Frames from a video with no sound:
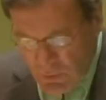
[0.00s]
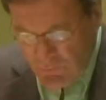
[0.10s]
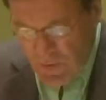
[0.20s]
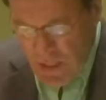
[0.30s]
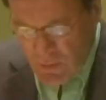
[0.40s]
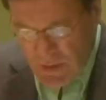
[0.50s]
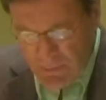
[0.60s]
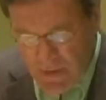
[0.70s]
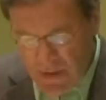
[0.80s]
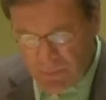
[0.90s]
follow in a
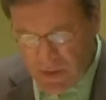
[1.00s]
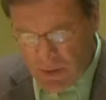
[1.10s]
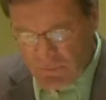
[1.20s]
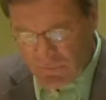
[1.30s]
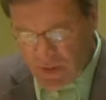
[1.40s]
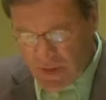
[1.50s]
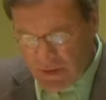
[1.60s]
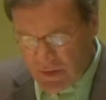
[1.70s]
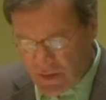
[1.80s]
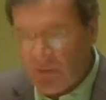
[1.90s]
minute, but I would first
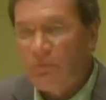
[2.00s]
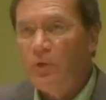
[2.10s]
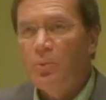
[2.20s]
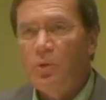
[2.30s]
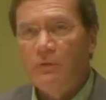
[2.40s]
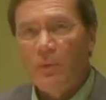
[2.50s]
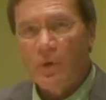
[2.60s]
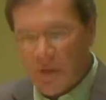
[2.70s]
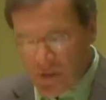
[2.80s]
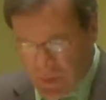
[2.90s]
like to say a few brief
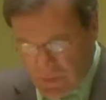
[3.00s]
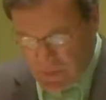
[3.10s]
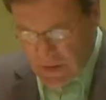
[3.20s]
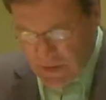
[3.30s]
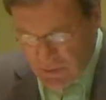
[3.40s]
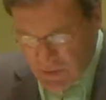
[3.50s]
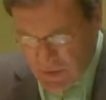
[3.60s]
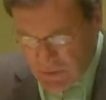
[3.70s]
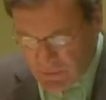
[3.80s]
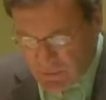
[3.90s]
words about the Clouse
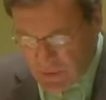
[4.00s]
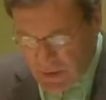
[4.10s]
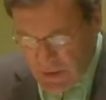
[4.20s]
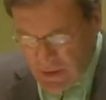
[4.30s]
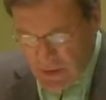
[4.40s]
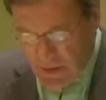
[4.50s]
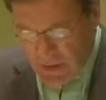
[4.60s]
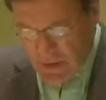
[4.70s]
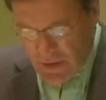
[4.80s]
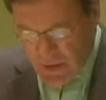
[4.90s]
Center,
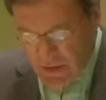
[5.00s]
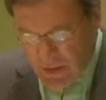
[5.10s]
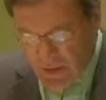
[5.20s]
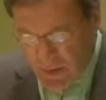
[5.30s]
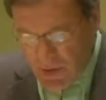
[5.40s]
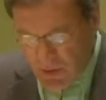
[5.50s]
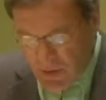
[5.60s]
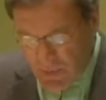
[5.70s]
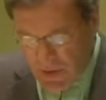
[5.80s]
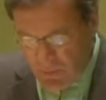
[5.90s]
since this seminar
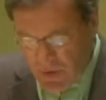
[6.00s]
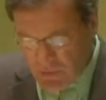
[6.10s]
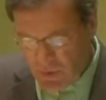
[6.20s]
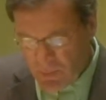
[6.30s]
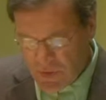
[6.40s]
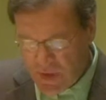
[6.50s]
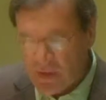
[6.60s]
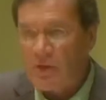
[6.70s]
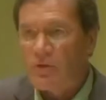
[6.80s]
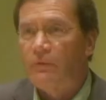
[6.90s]
in many ways
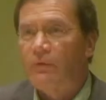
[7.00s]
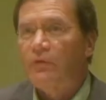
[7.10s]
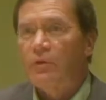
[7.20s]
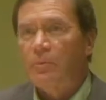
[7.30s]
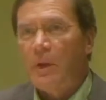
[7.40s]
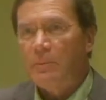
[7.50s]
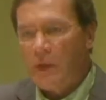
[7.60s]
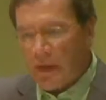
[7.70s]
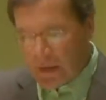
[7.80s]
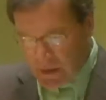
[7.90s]
represents its official
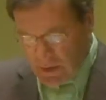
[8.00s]
public